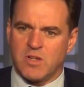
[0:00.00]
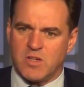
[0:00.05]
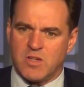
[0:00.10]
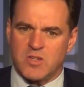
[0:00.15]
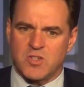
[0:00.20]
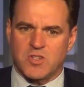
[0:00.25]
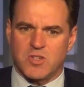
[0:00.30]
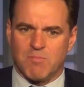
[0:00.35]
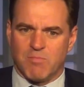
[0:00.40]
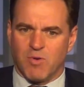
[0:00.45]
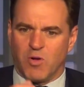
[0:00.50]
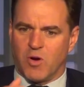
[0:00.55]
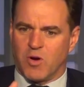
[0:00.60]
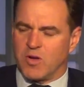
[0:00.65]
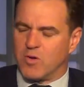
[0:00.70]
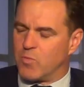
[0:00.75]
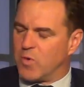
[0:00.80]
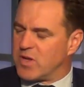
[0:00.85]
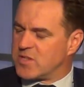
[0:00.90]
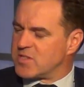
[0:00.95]
Eastern
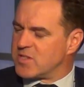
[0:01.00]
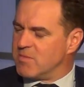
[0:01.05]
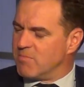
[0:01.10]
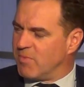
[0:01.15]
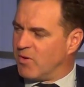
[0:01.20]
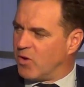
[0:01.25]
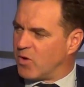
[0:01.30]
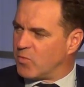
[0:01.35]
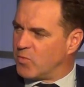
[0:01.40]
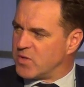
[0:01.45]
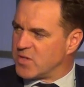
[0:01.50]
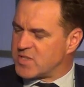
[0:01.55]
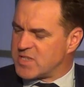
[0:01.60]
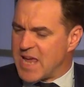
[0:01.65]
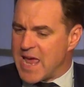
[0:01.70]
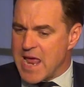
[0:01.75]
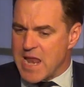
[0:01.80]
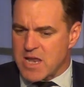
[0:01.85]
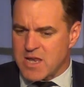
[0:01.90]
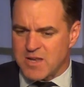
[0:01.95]
Bloc and Western Bloc would
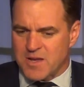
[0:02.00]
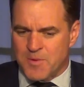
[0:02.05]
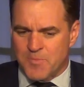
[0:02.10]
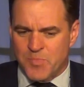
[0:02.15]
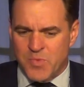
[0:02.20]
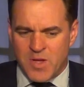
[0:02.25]
attend.